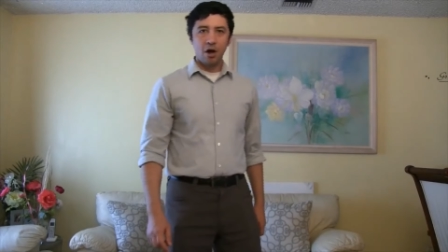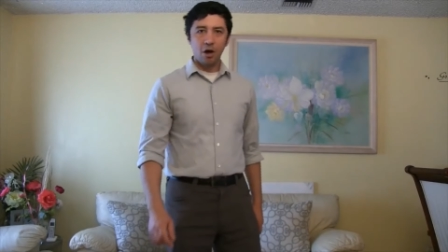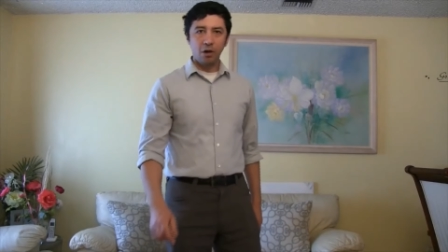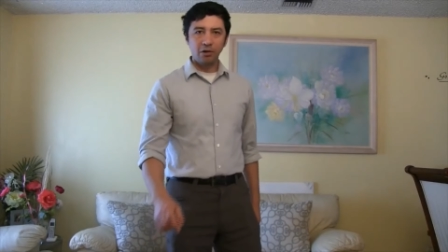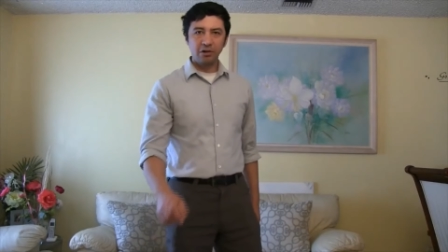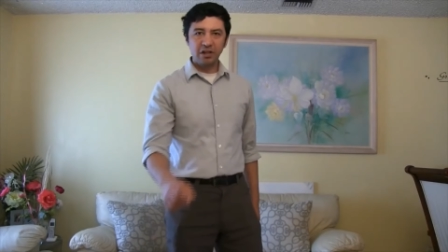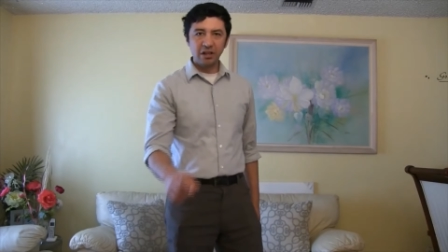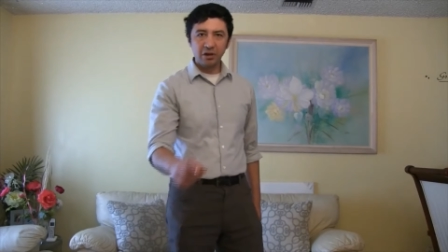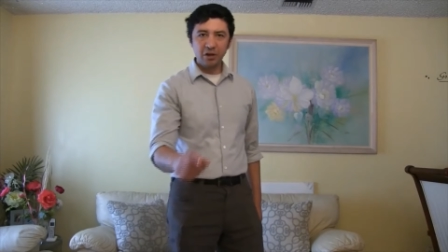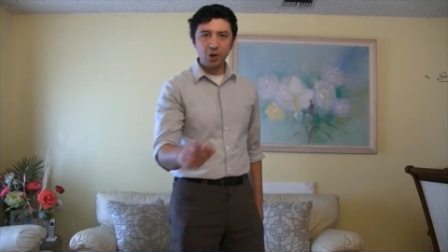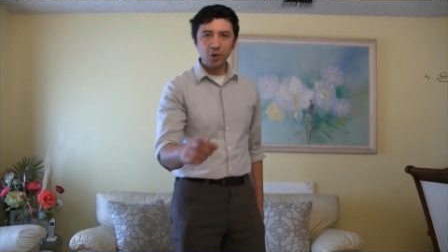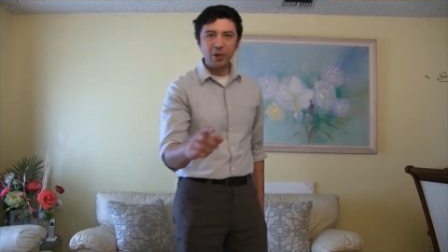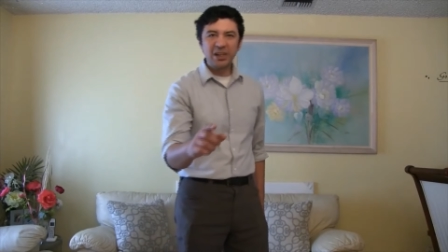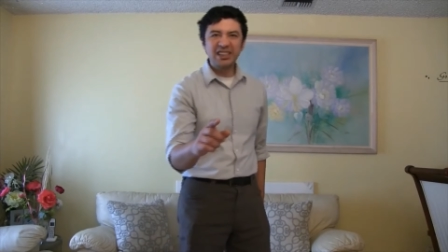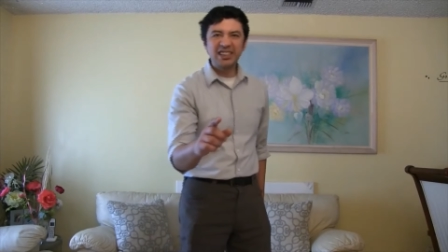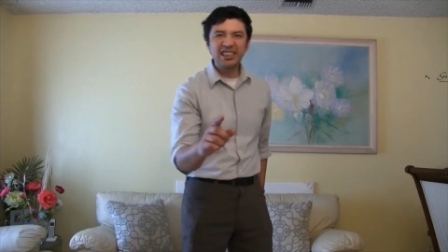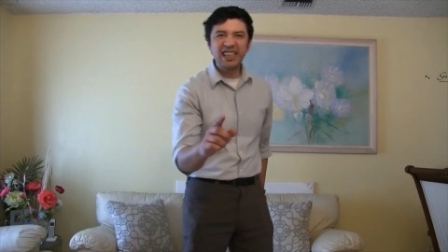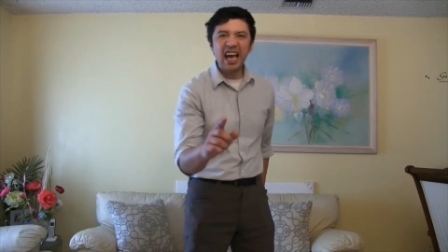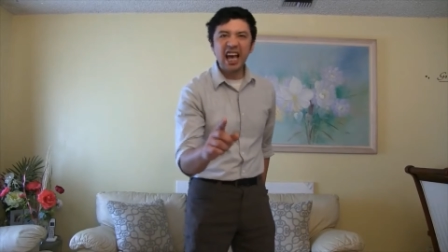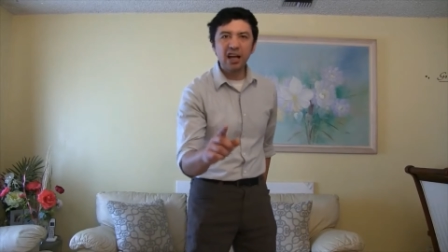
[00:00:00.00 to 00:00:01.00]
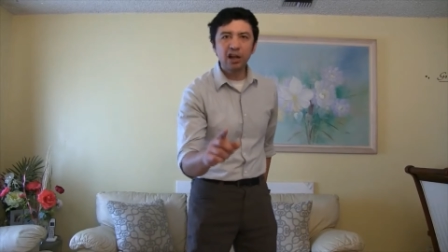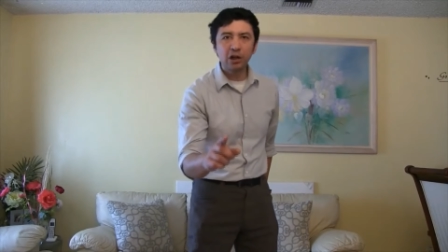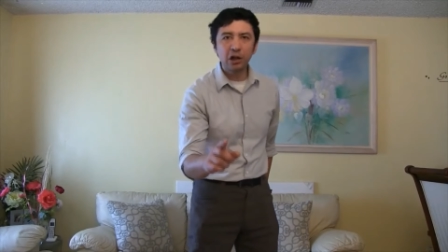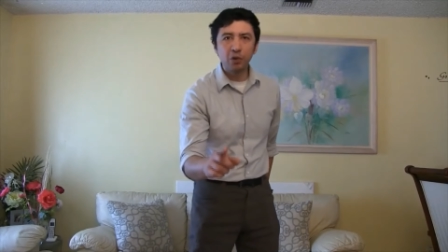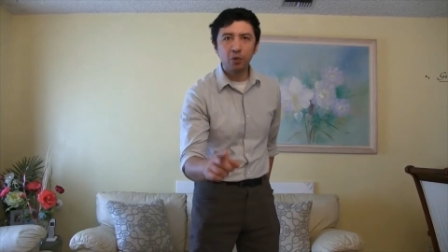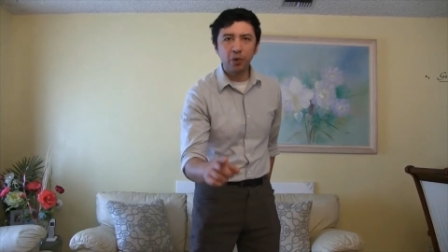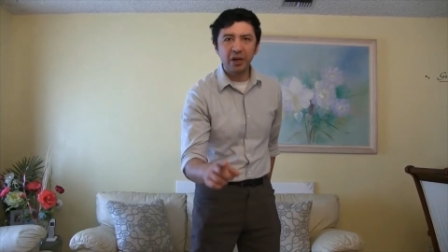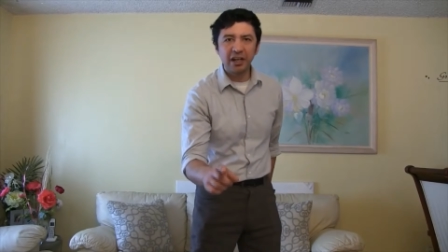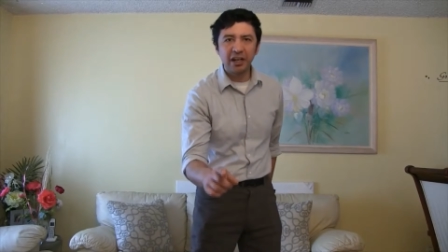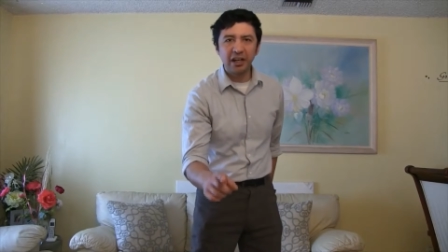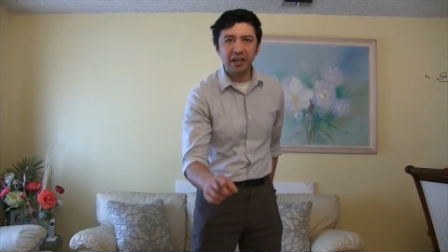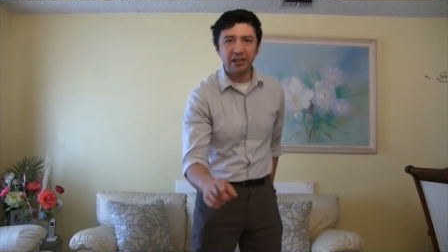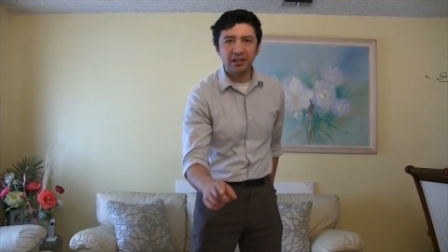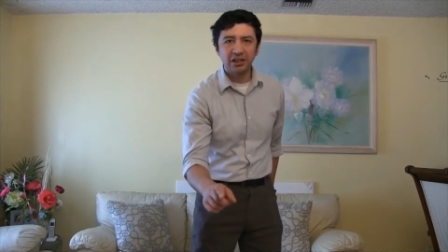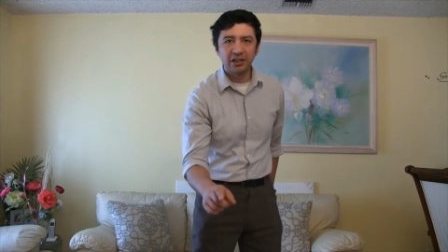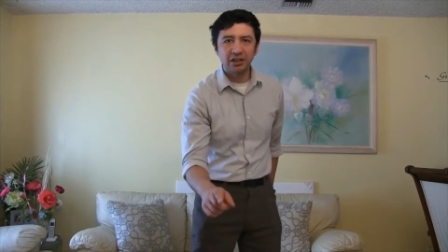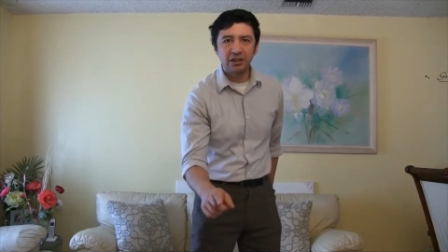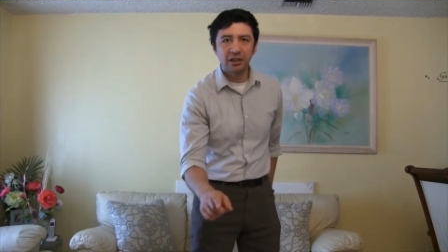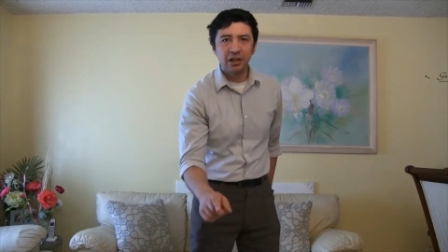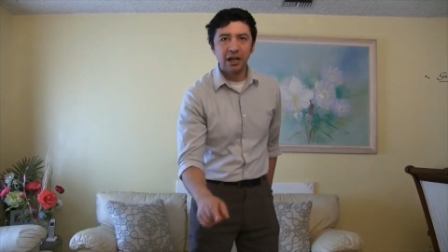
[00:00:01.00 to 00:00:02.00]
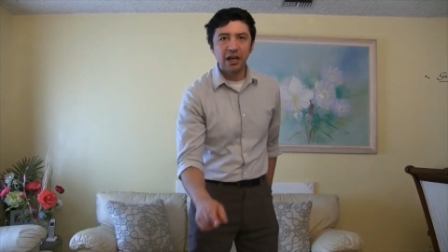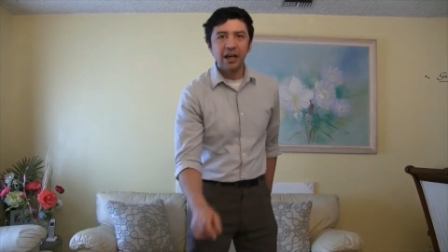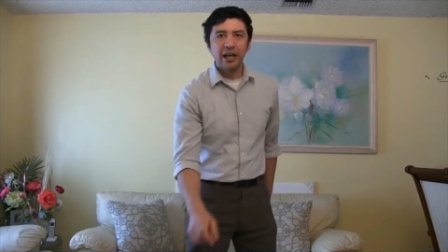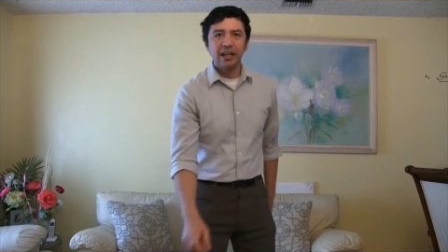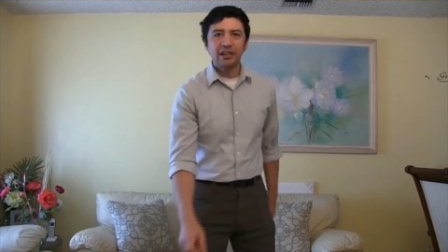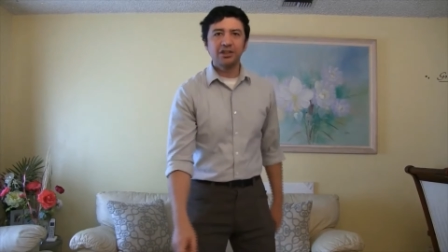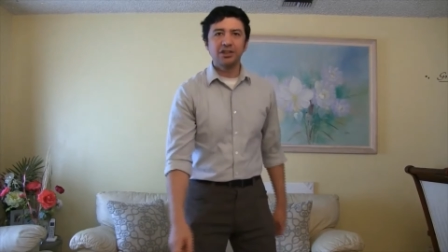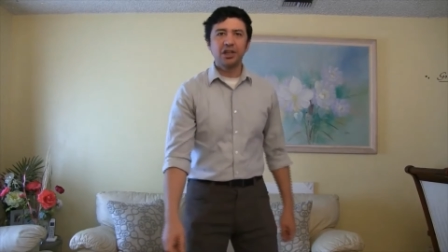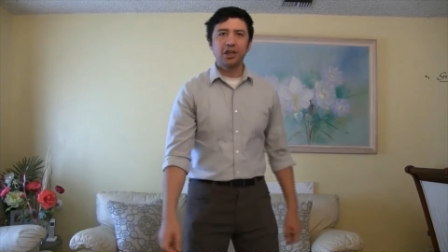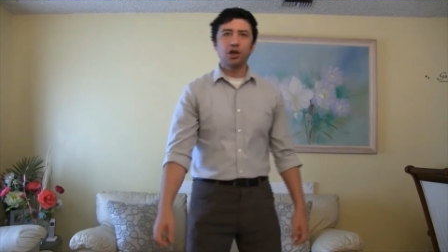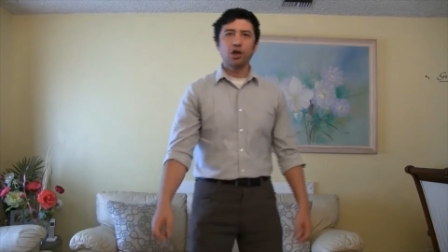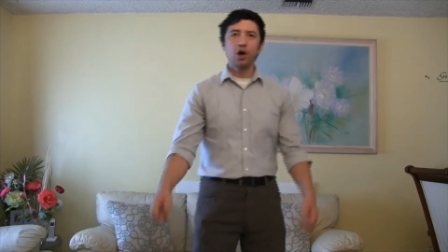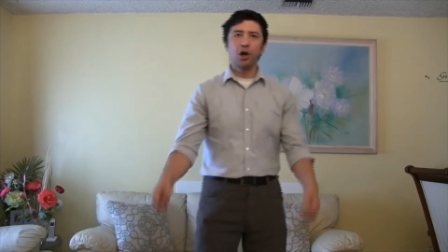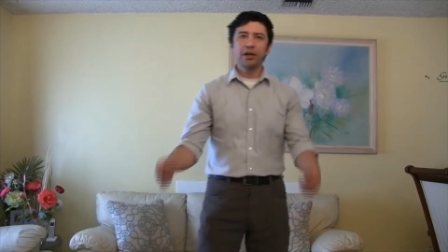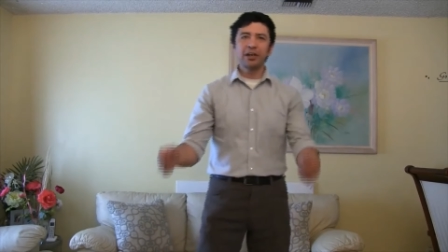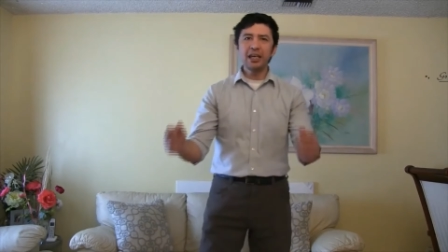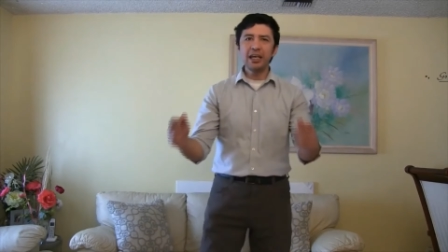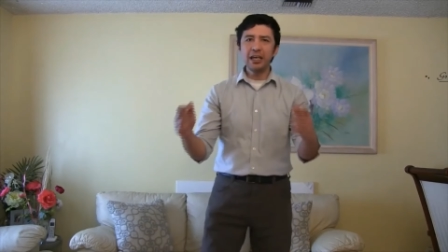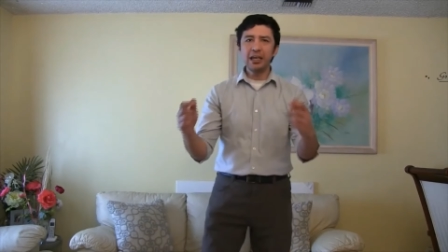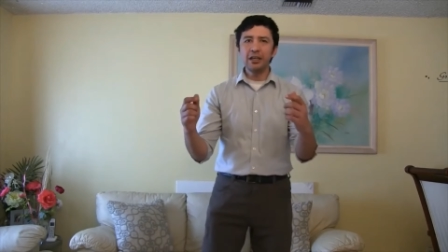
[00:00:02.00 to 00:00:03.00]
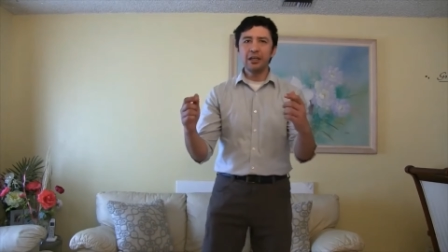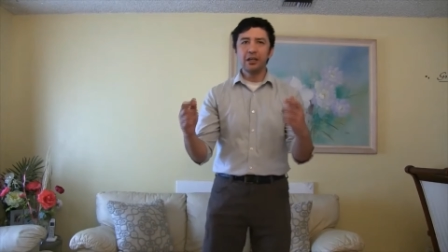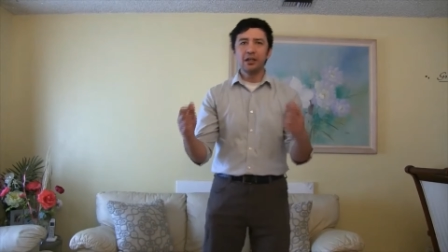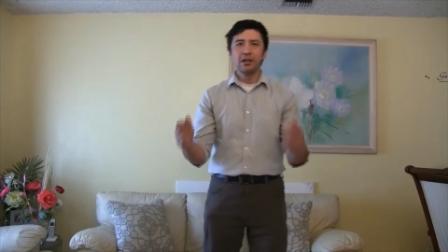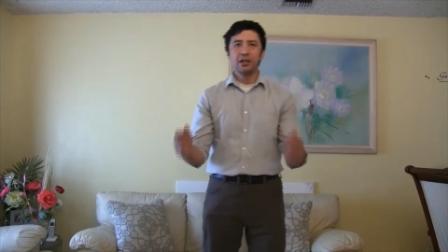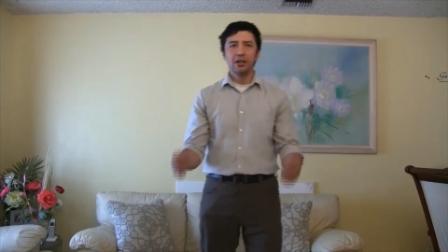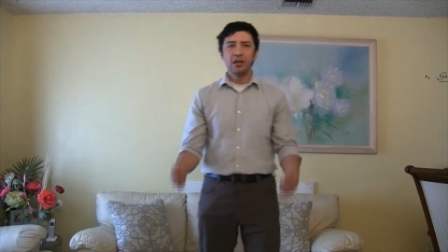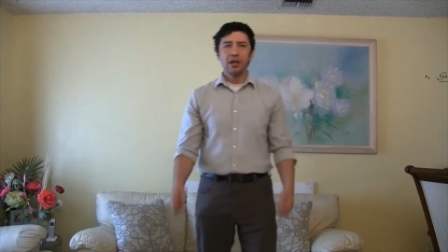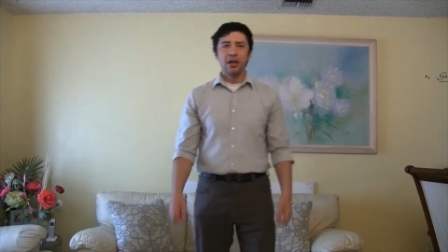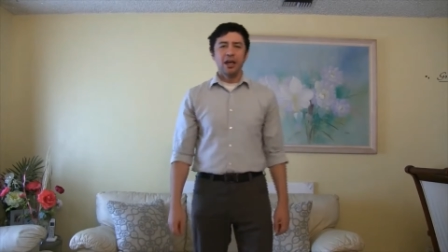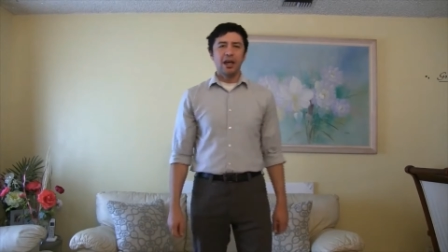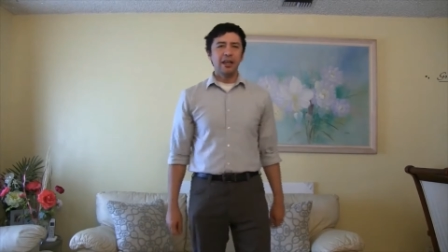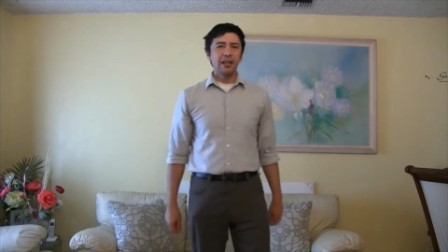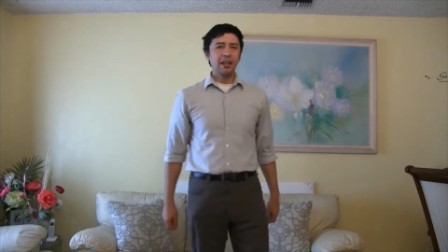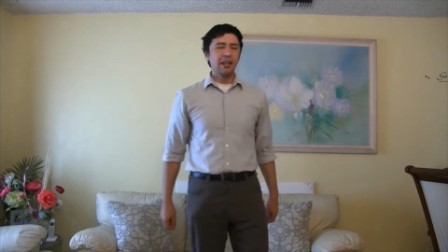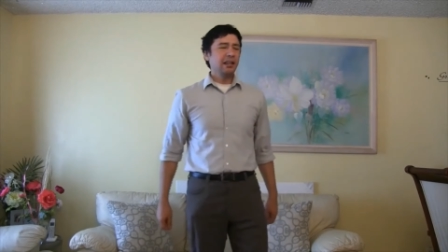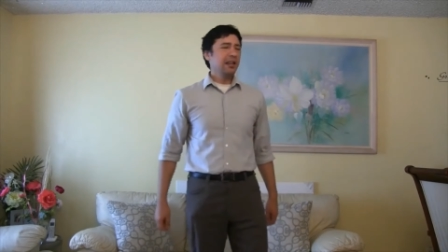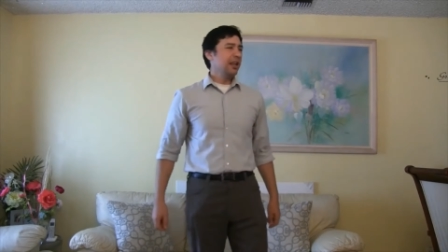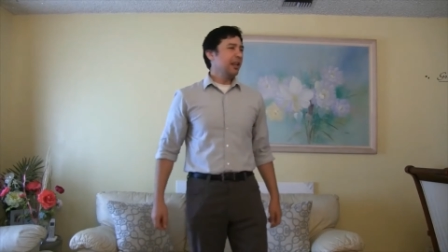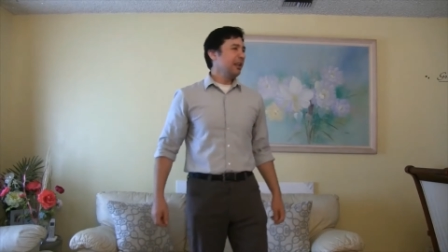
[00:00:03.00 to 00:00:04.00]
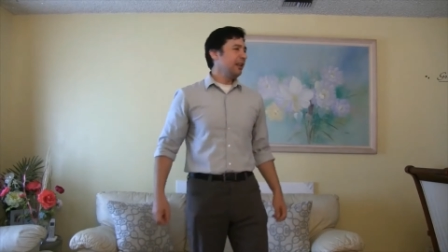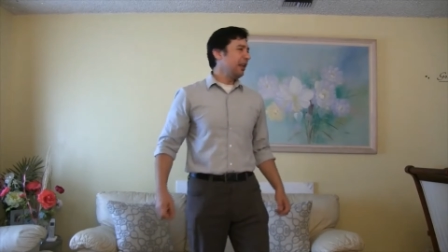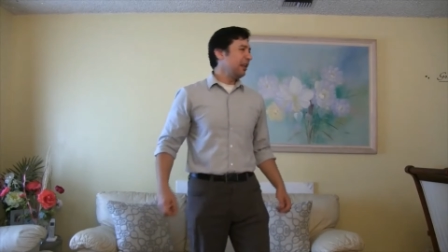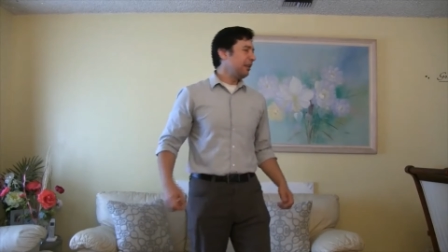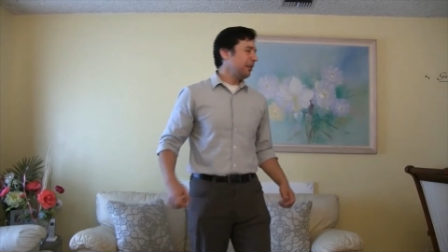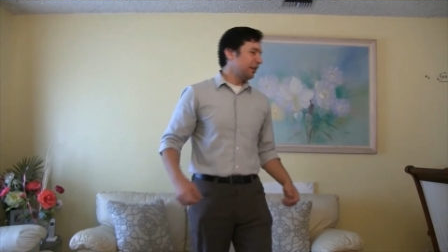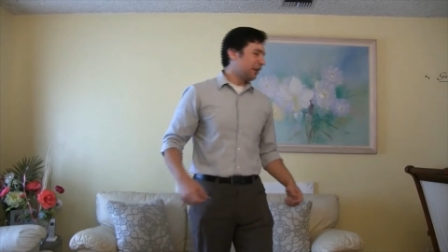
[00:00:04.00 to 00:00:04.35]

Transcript: I'll tell you exactly what it is. It's the cooking, and, and, and